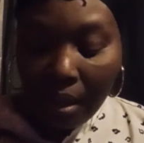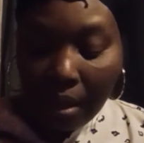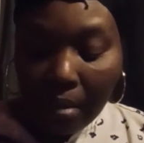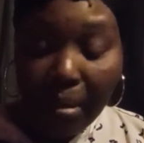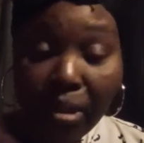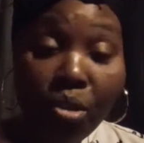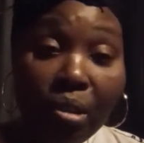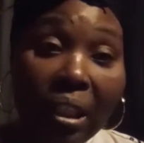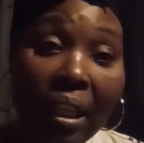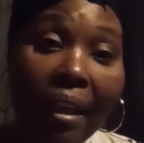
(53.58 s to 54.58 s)
But
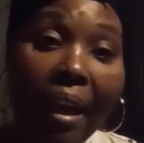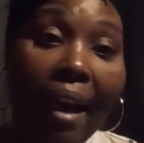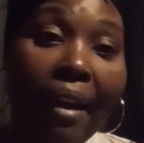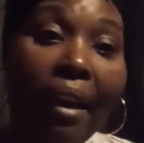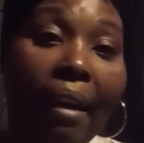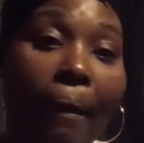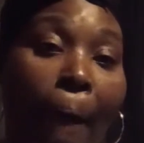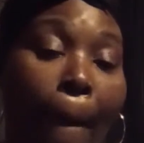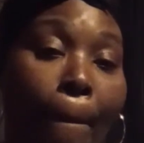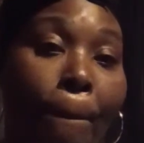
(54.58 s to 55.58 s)
usually I eat
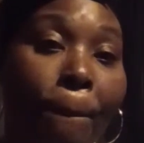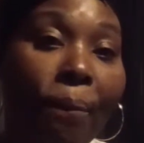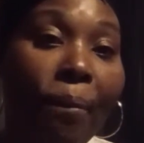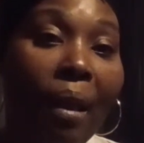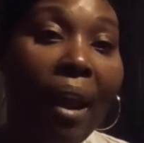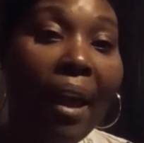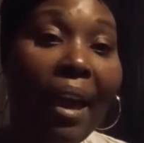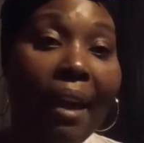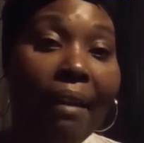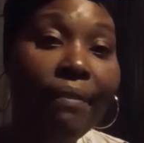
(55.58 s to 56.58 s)
um like
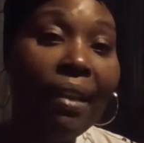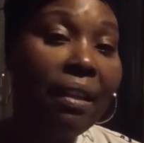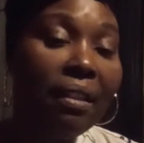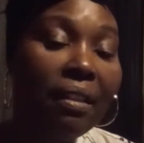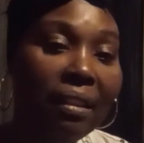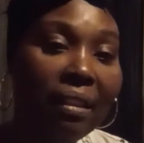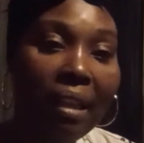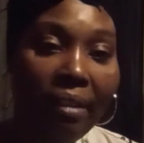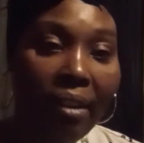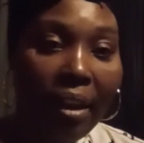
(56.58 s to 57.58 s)
half and then I just say
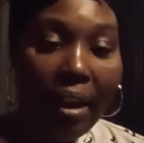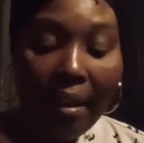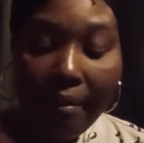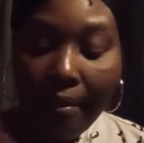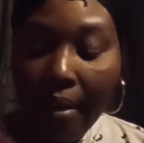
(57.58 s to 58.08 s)
the other half.